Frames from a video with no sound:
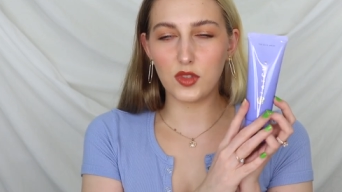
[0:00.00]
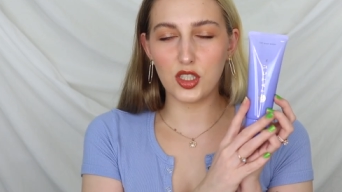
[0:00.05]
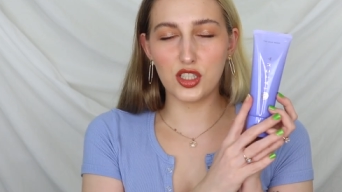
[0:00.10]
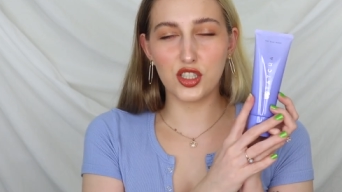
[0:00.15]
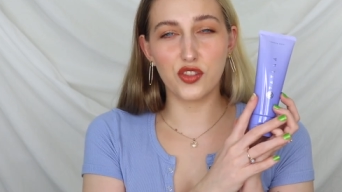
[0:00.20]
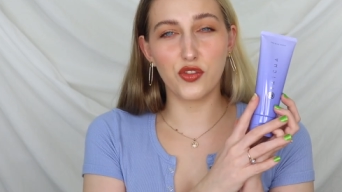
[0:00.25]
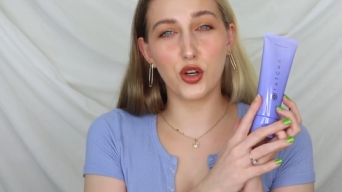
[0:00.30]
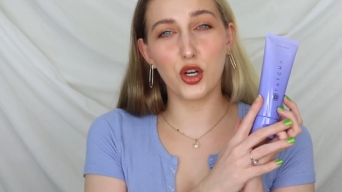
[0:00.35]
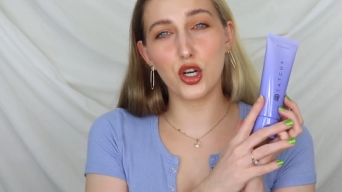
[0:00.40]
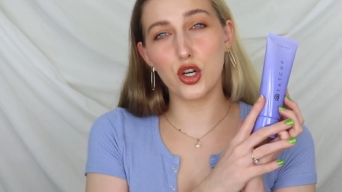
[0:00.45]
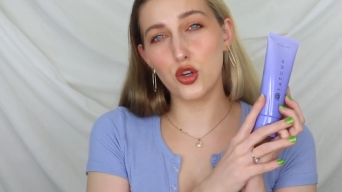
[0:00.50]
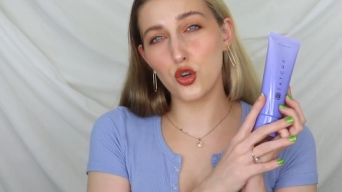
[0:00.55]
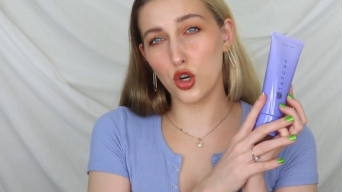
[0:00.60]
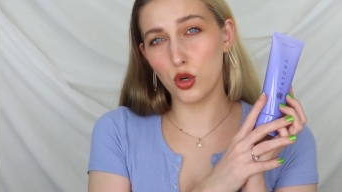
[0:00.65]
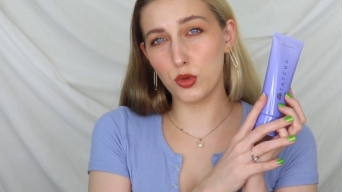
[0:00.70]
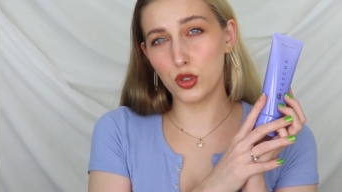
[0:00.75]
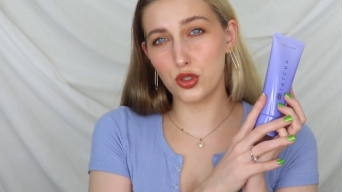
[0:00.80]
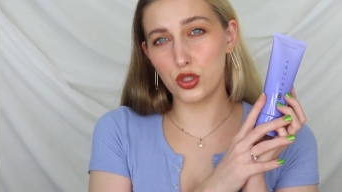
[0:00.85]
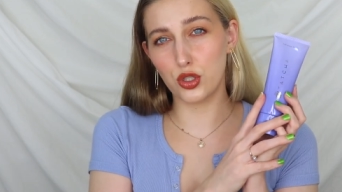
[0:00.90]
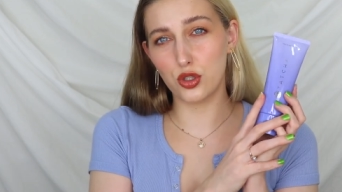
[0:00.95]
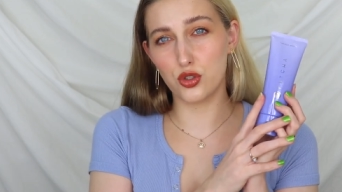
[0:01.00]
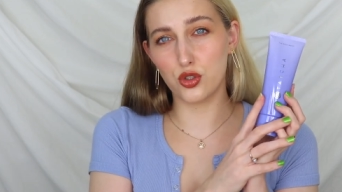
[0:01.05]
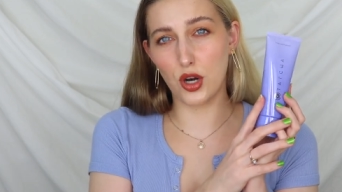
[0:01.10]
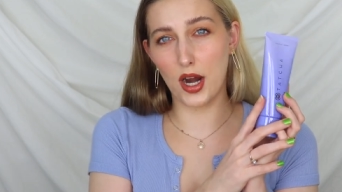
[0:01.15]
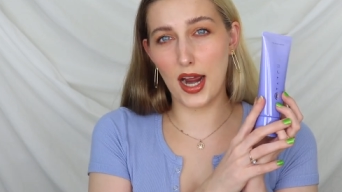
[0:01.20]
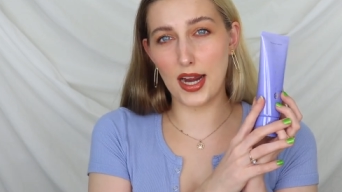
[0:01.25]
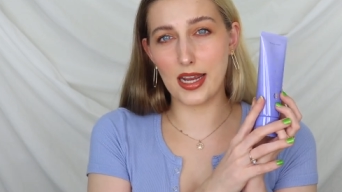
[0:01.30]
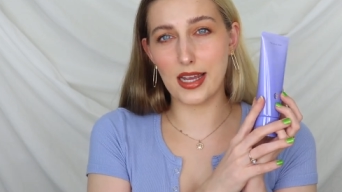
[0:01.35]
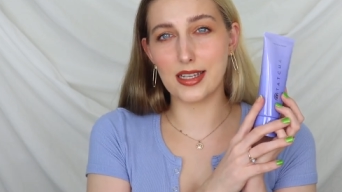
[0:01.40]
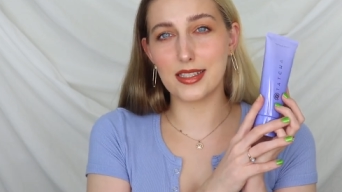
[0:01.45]
It's for normal to
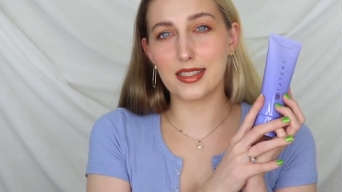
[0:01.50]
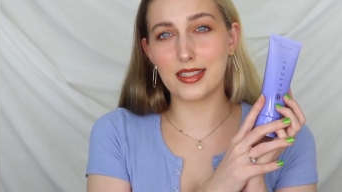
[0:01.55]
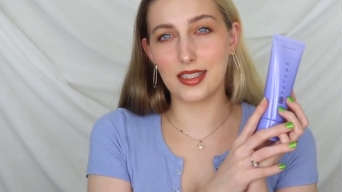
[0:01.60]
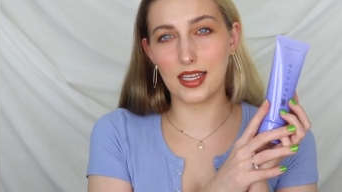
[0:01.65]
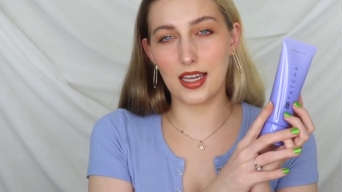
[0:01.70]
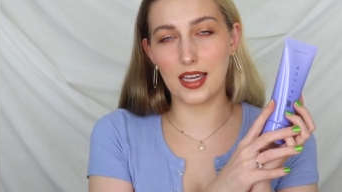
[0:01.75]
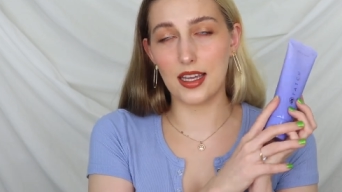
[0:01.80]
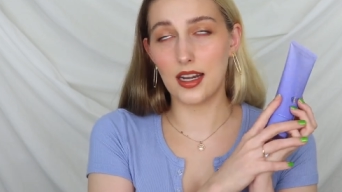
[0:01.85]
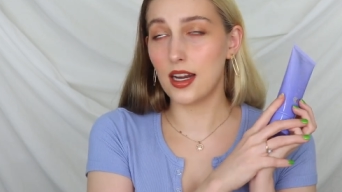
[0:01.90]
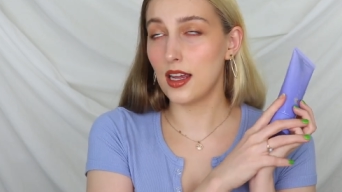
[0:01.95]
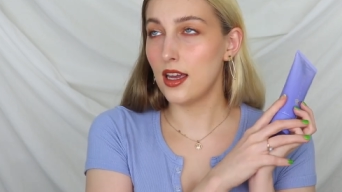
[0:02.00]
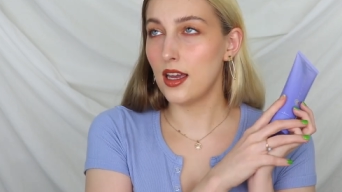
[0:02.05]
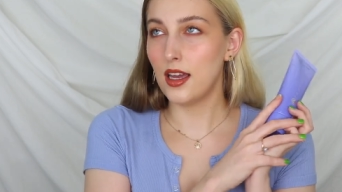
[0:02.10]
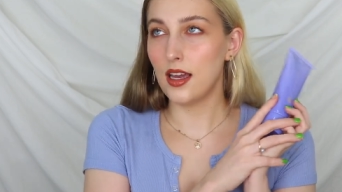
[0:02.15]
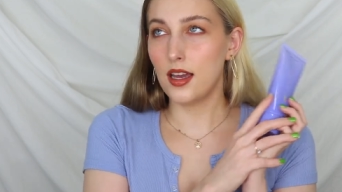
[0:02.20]
dry skin.